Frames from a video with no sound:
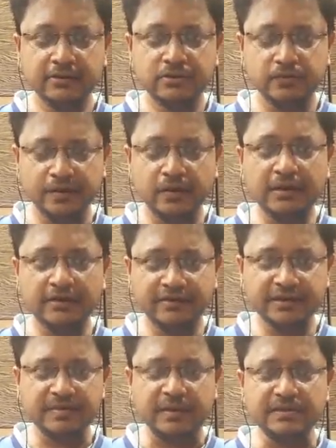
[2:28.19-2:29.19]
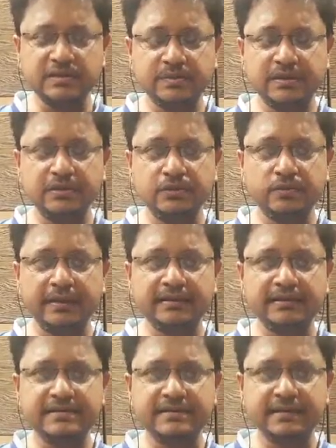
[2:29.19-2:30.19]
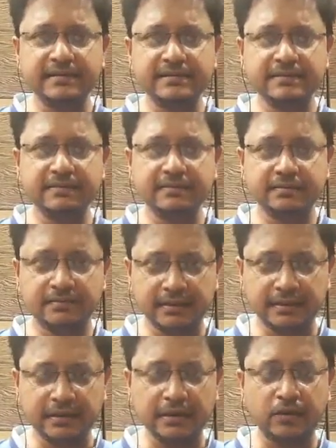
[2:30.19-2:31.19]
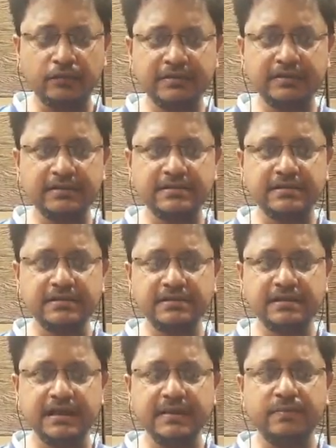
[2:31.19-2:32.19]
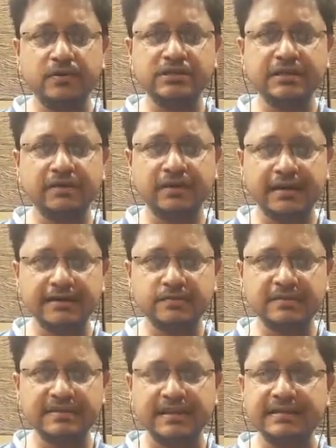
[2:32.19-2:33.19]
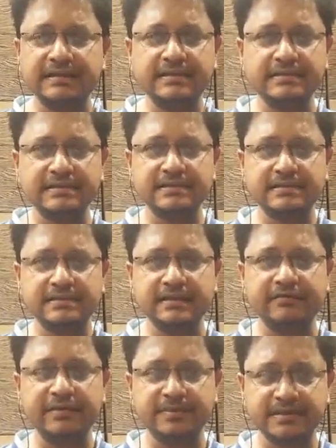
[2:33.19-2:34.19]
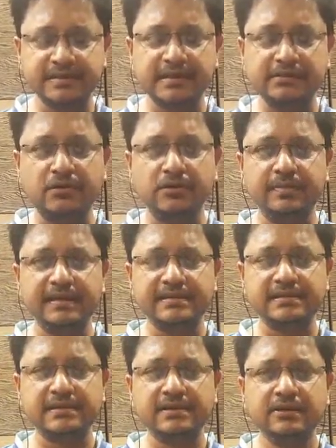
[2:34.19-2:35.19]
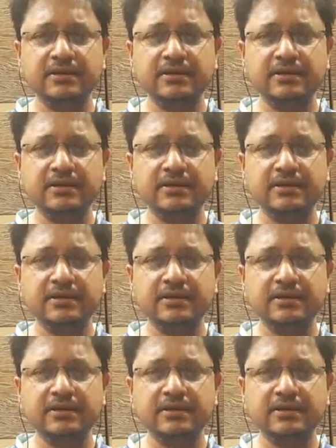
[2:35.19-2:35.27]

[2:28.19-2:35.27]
So we all have a responsibility to wear these things along with the distance. Keep washing your hands with sanitizers, 70% alcohol based,